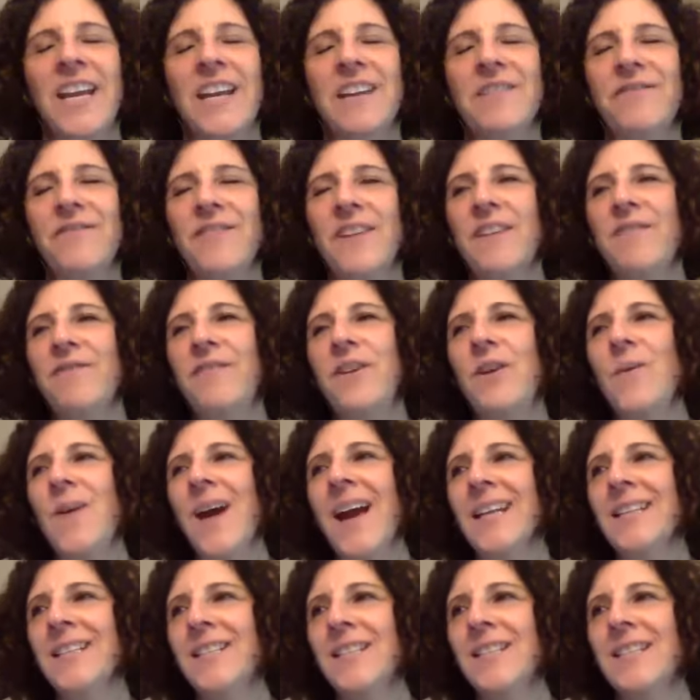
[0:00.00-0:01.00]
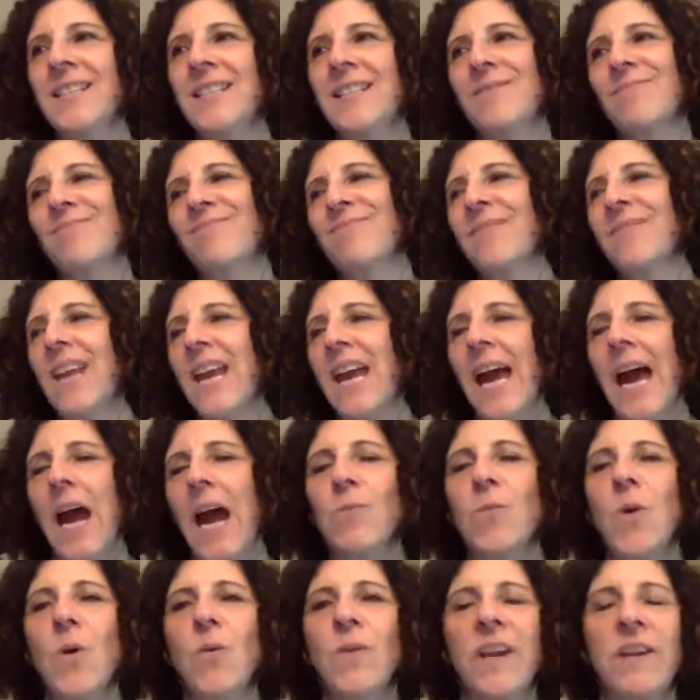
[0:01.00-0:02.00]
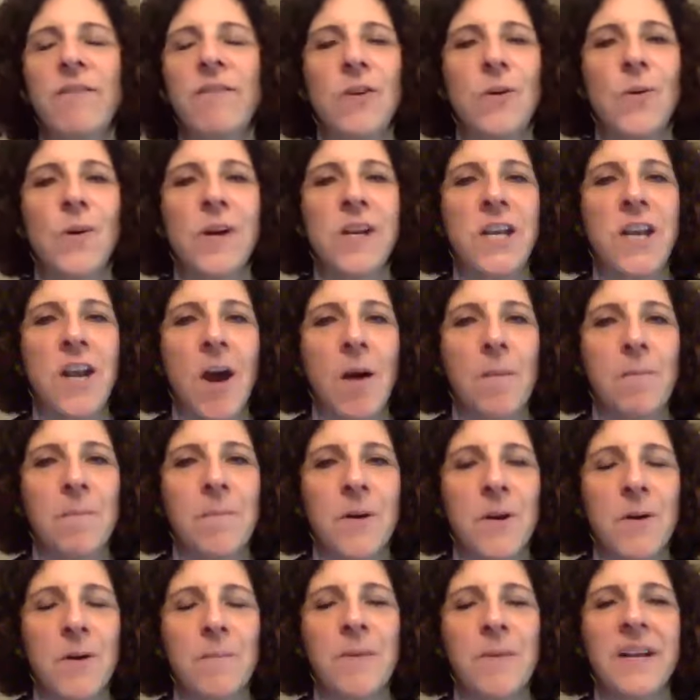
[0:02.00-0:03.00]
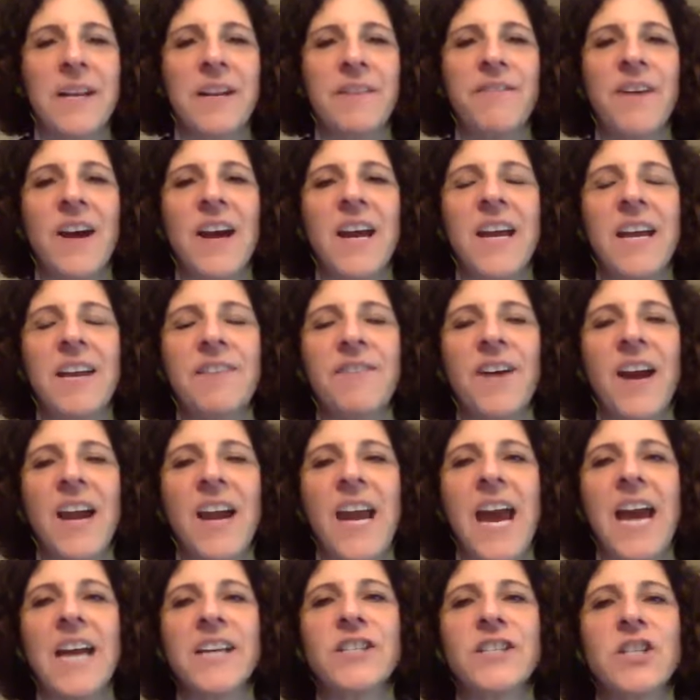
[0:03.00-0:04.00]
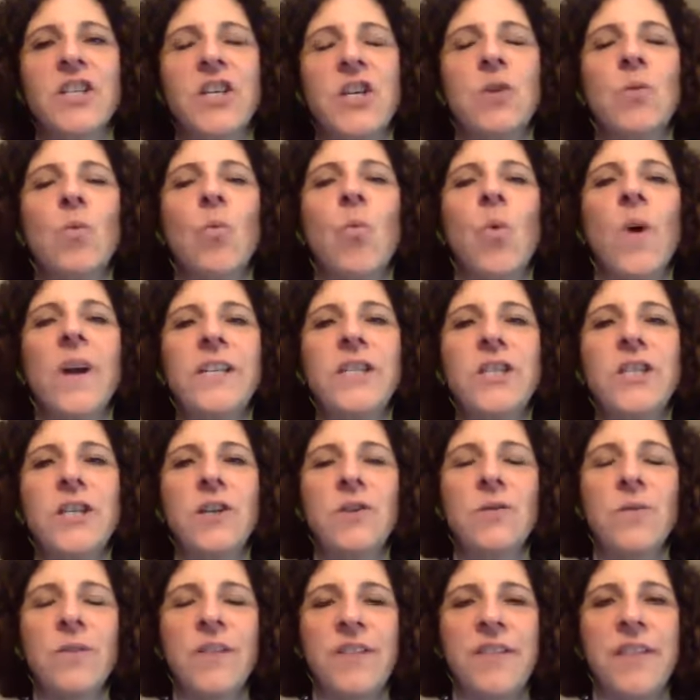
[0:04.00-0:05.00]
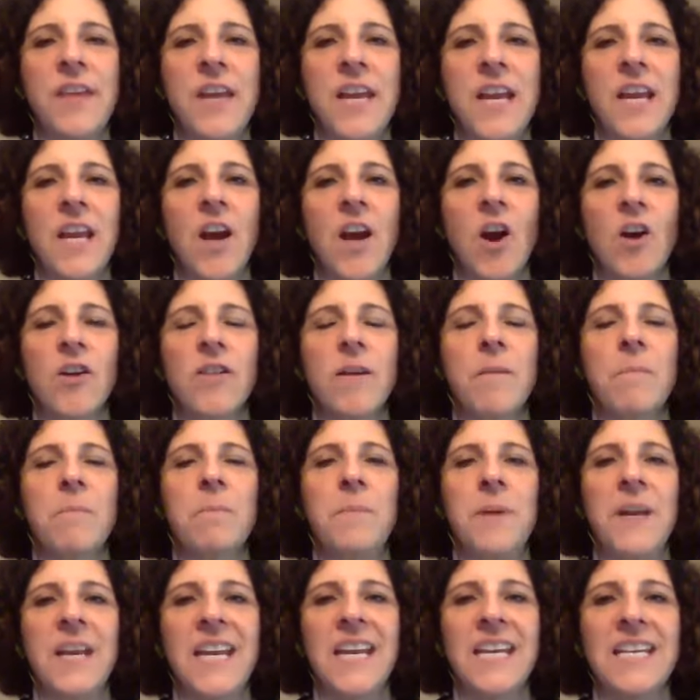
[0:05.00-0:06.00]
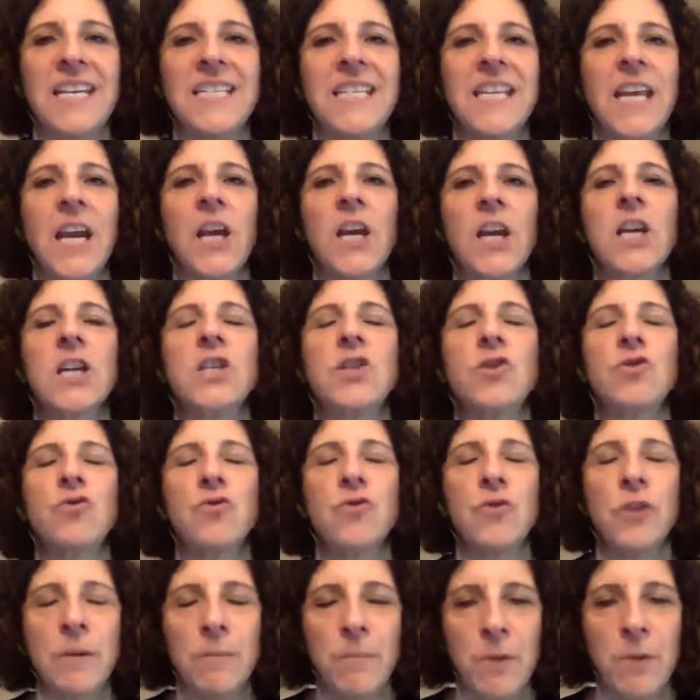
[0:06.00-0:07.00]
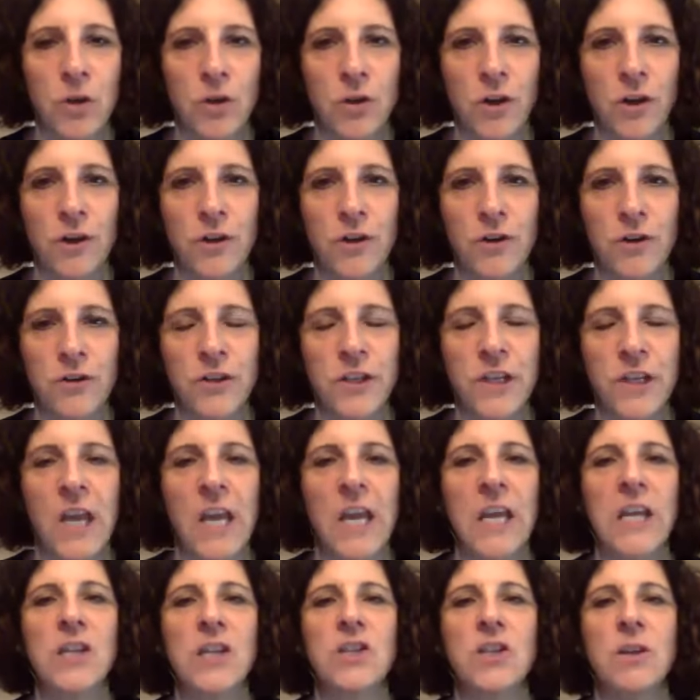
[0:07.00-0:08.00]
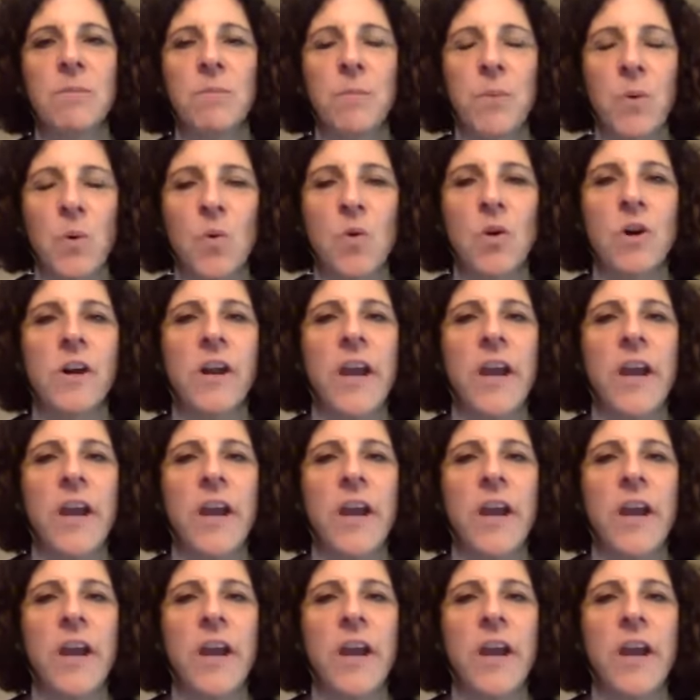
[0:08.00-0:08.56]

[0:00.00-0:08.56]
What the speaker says: If you had to, I won't give you a number, but if I ask you, what do you think are the biggest contributors to poor